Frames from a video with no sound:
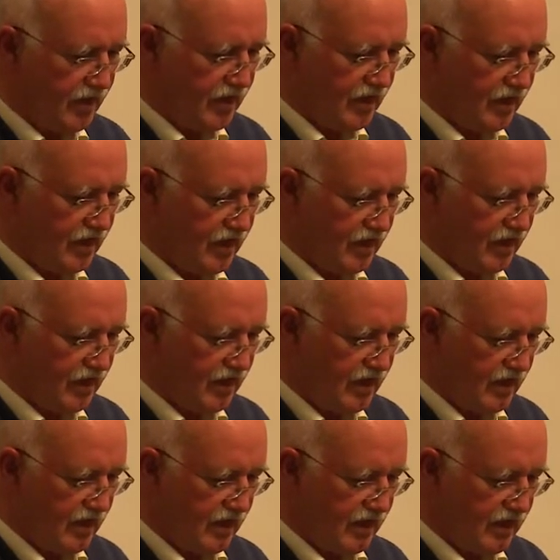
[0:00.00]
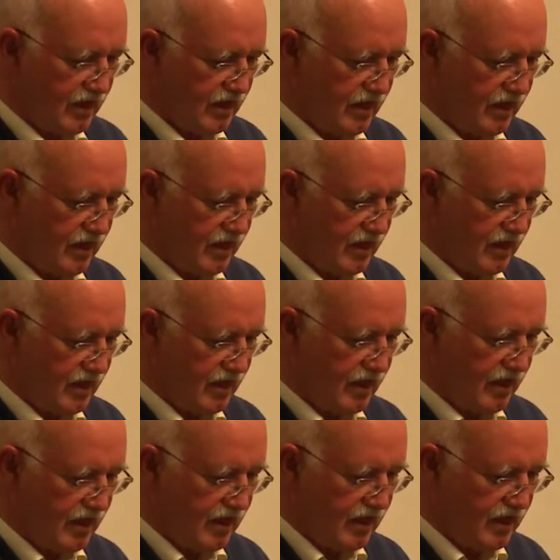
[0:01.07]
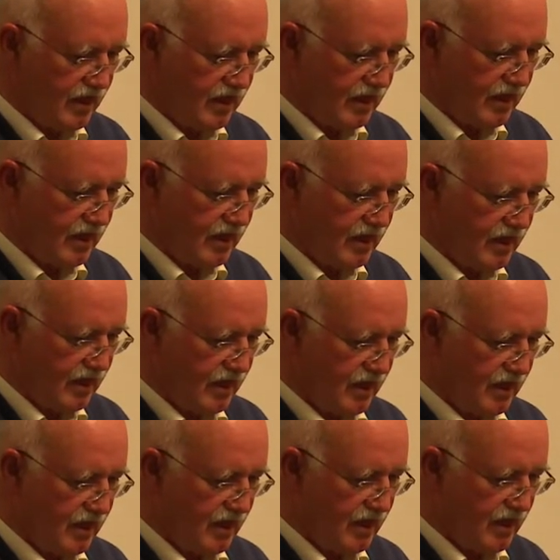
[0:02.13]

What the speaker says: [no speech]